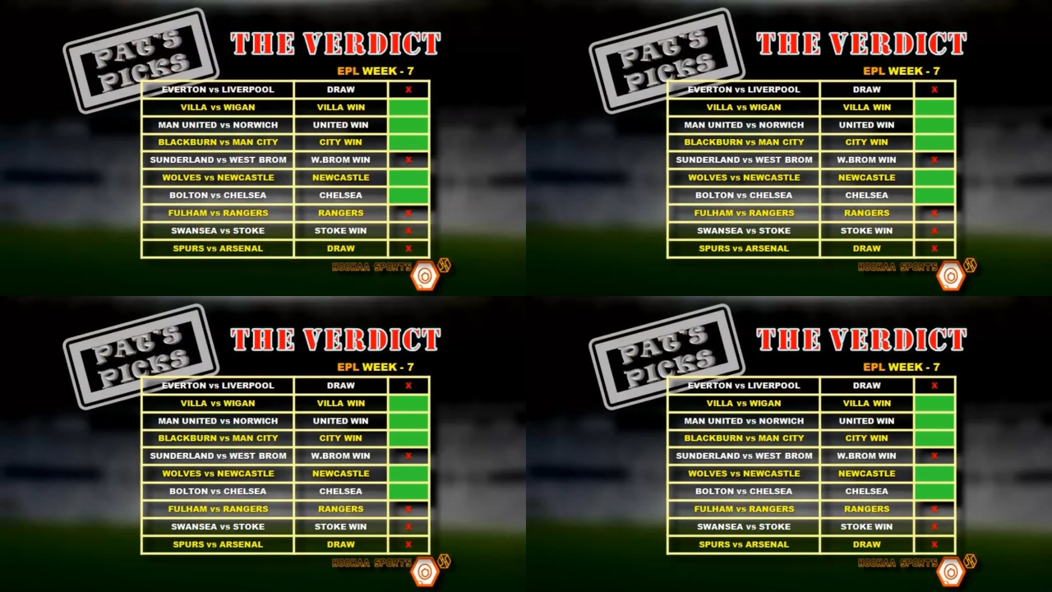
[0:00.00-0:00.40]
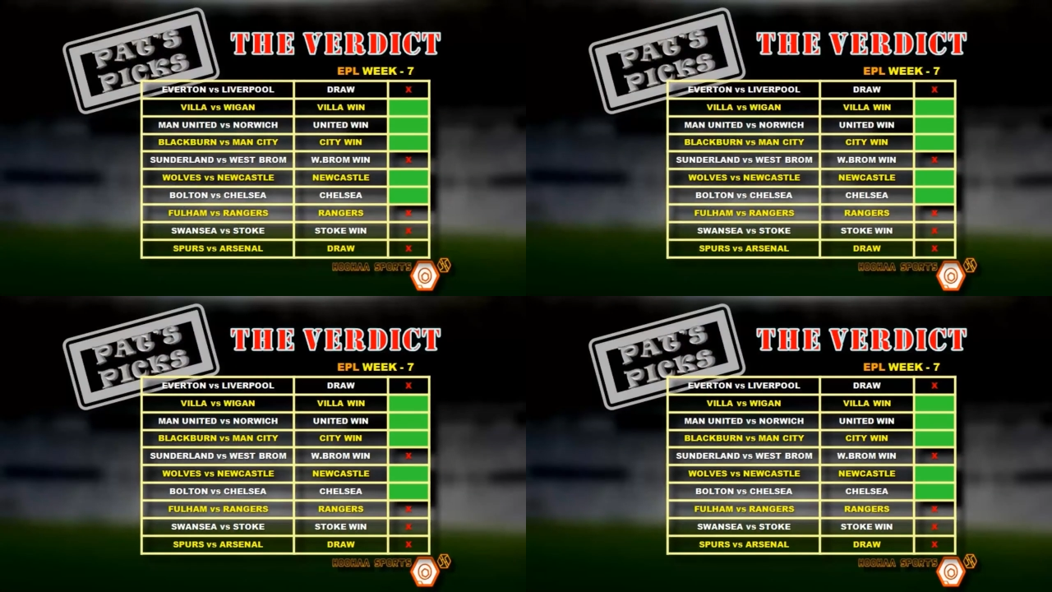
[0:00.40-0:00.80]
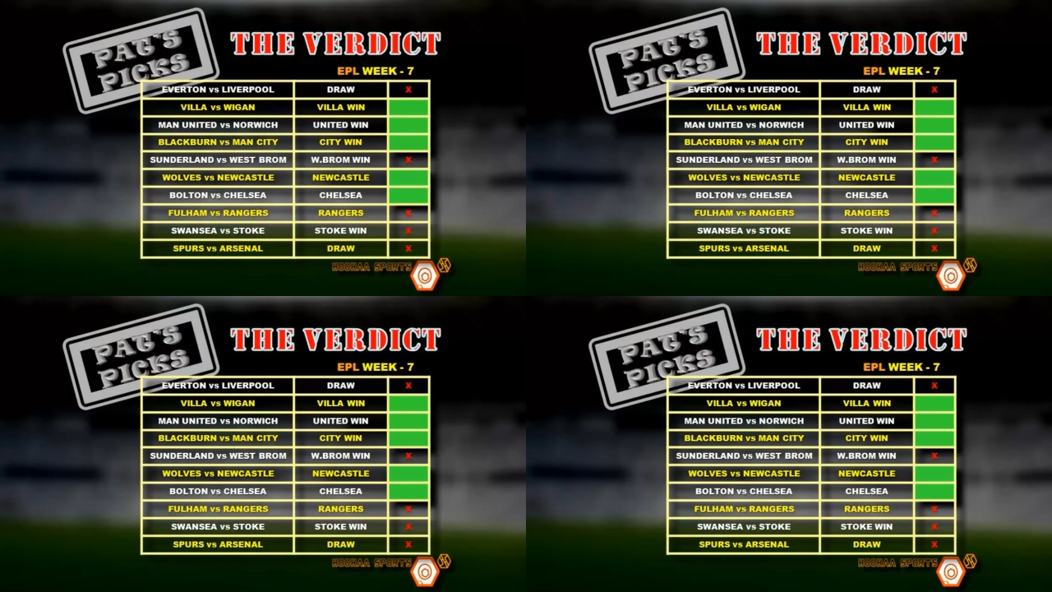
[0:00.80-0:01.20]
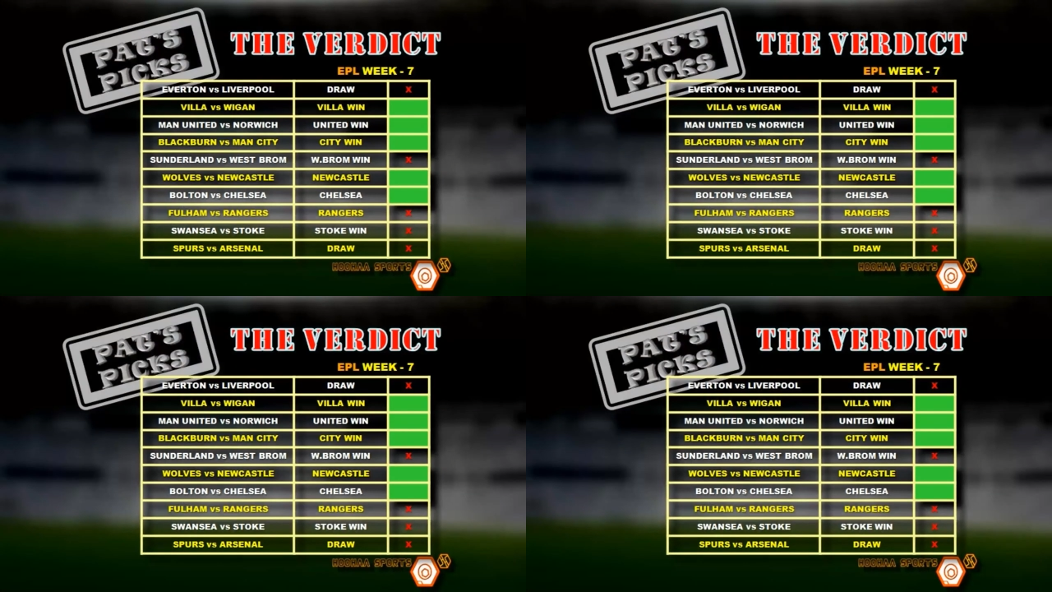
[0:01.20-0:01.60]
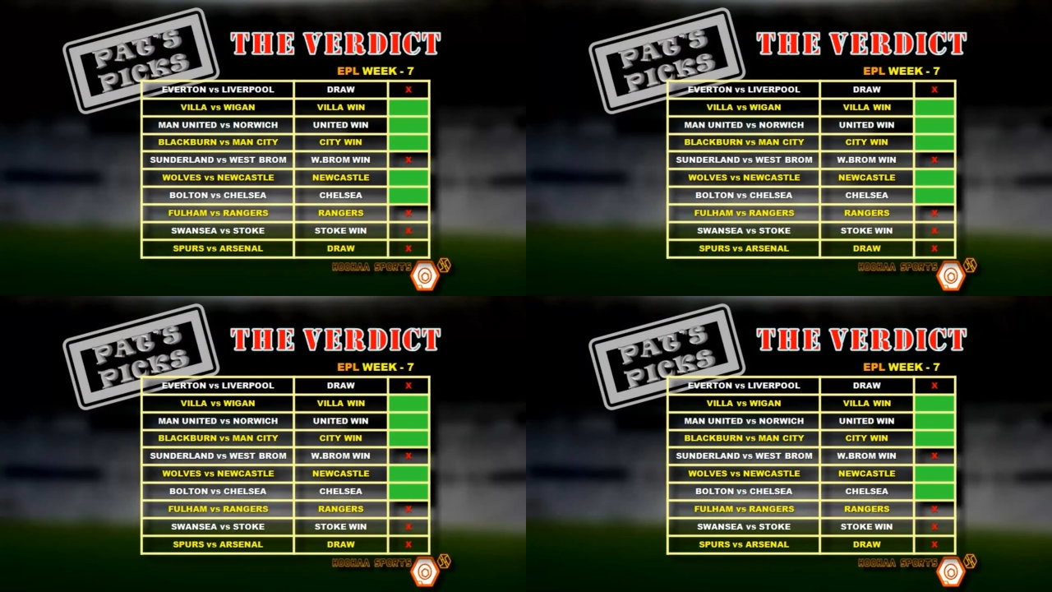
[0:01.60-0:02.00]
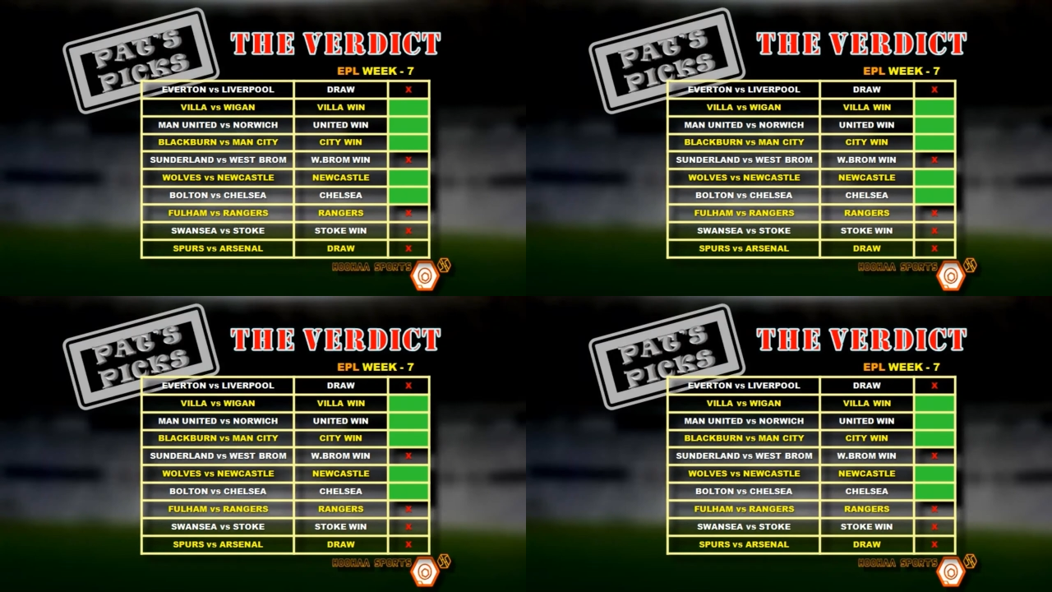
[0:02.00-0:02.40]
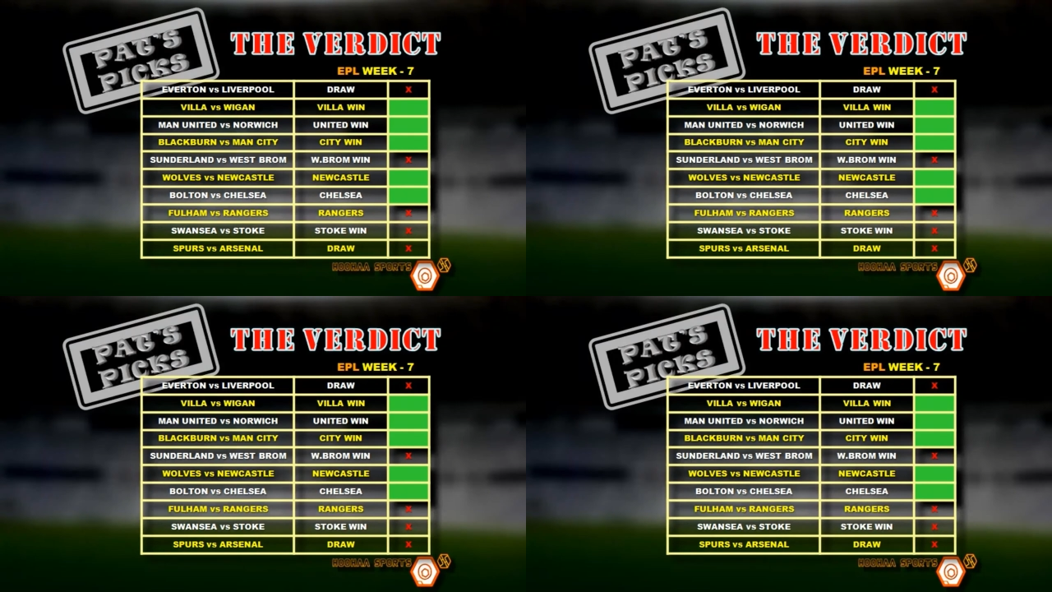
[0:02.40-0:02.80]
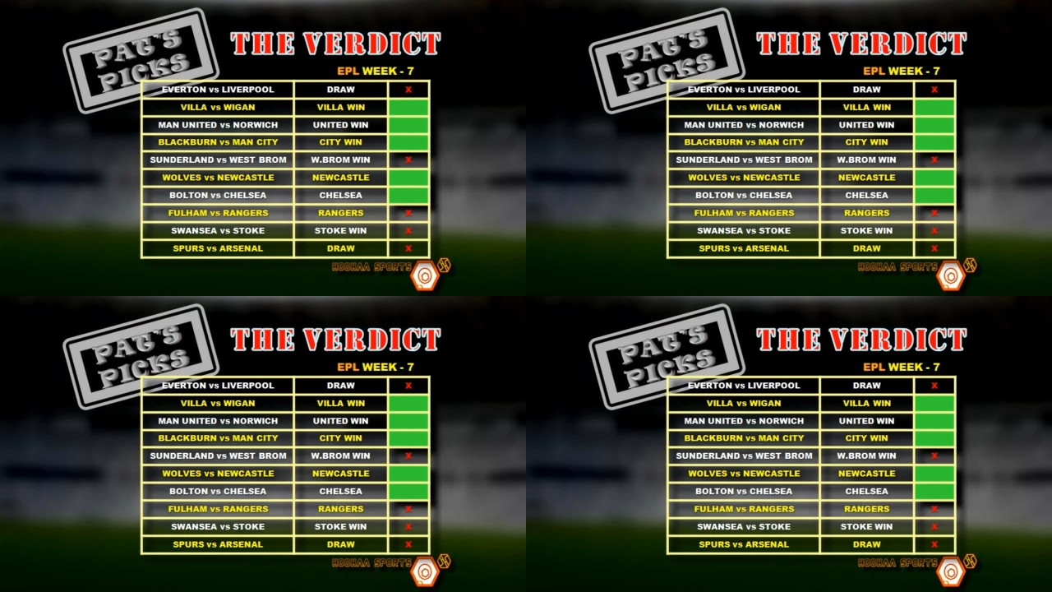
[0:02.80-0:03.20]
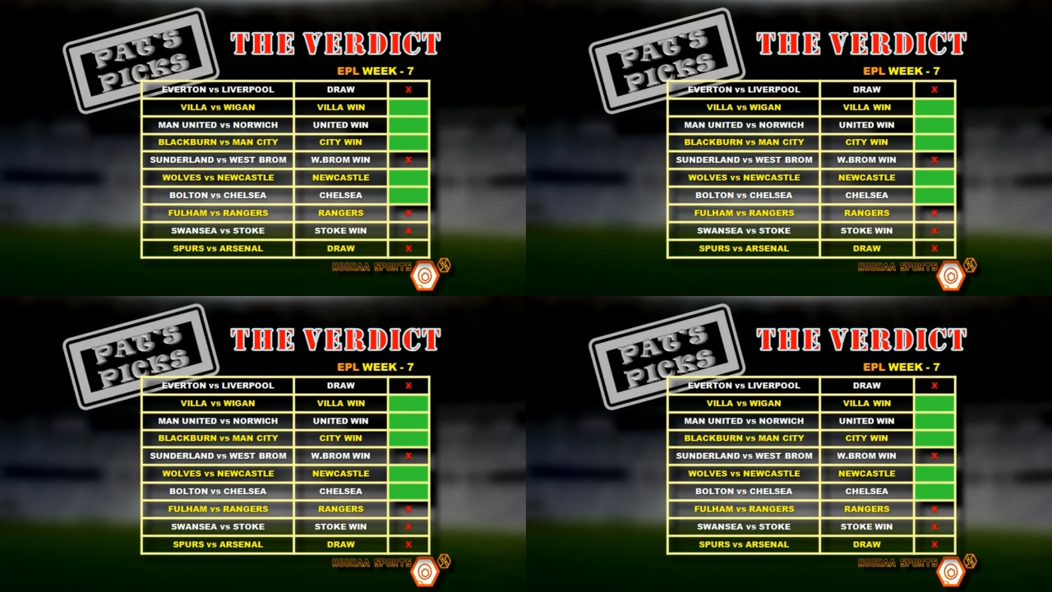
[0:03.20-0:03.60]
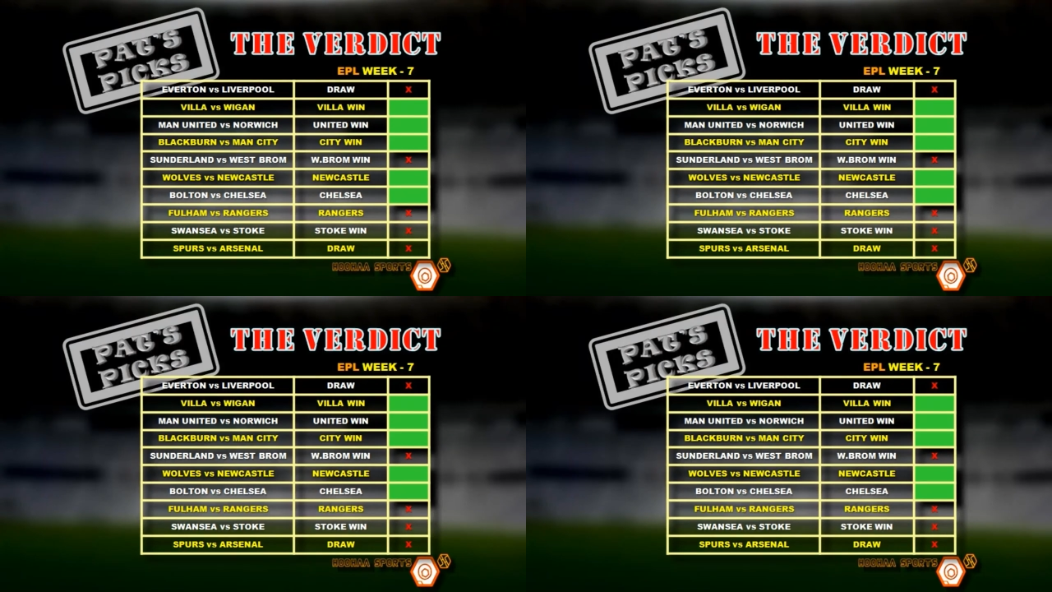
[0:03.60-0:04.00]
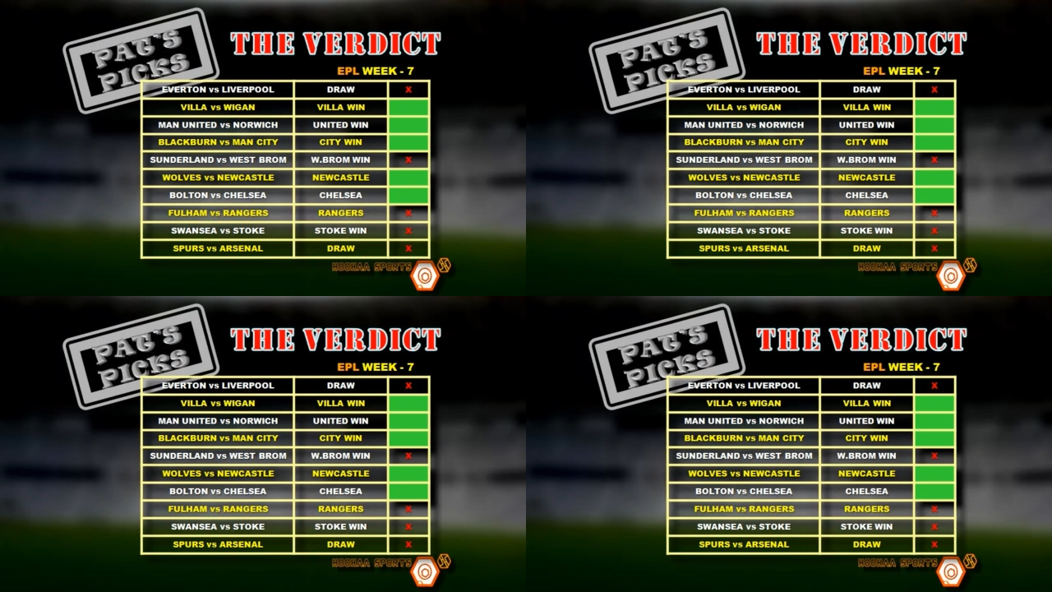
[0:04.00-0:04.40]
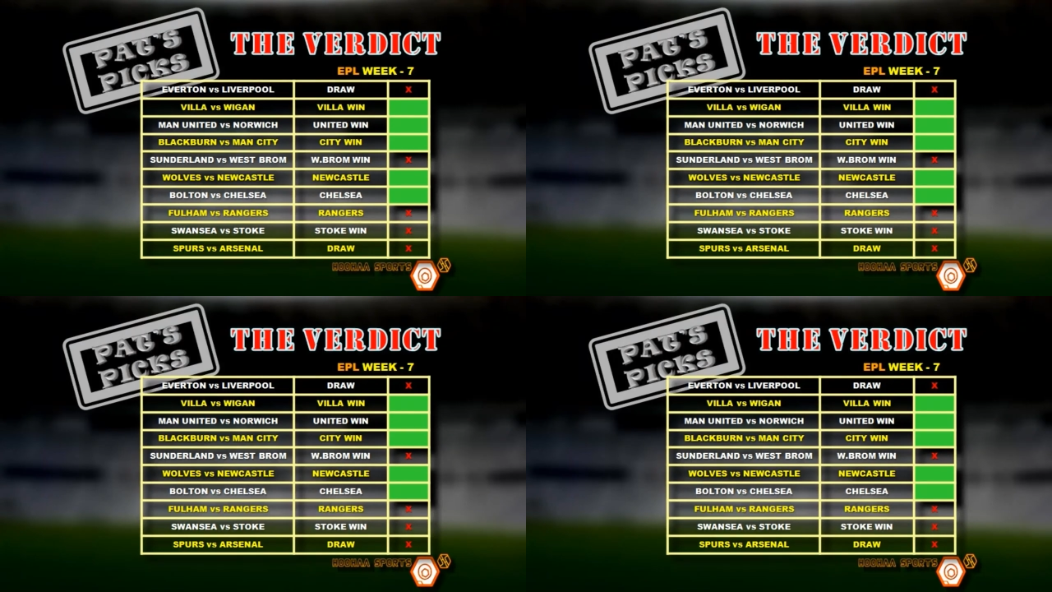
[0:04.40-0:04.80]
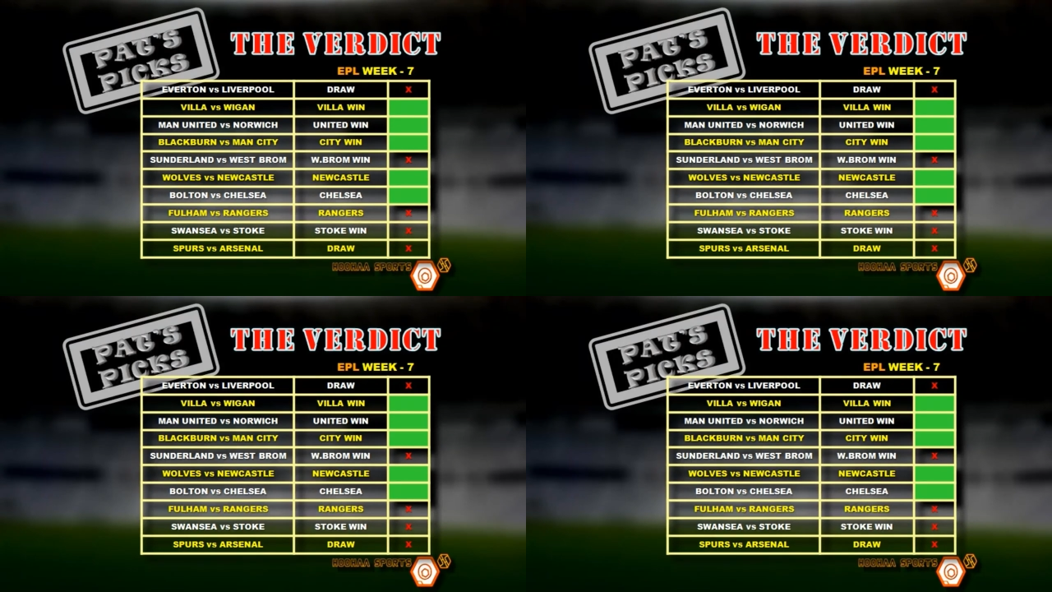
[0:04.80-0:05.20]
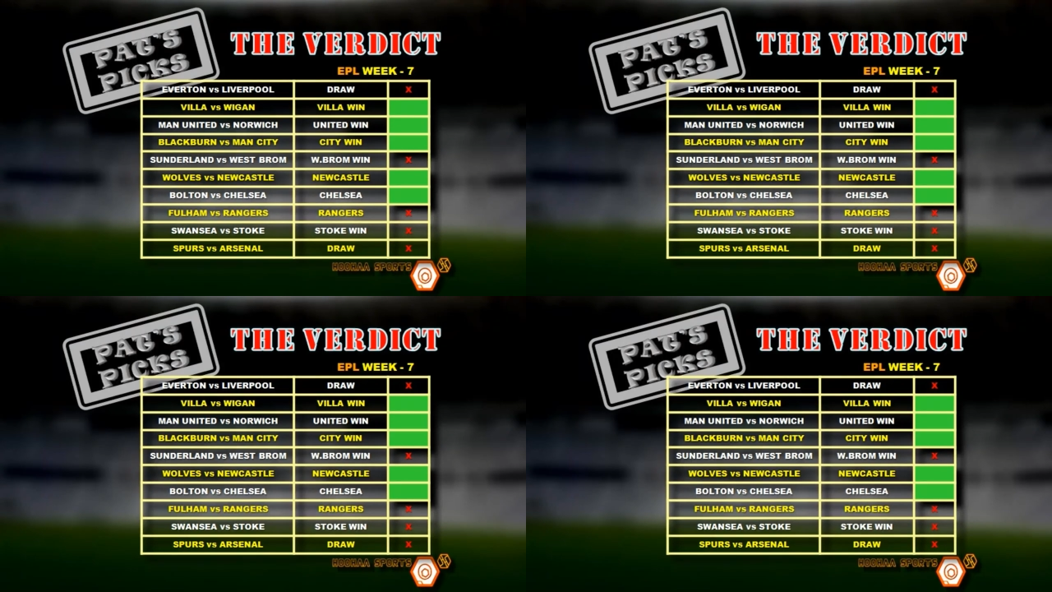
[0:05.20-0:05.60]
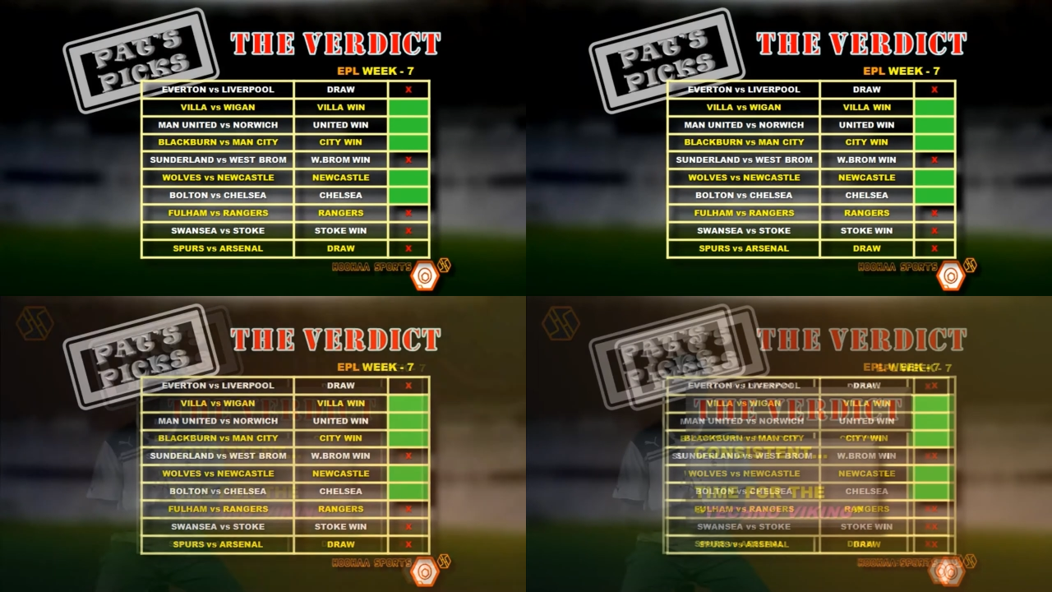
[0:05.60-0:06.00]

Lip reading: No face is visible, so there are no lips to read.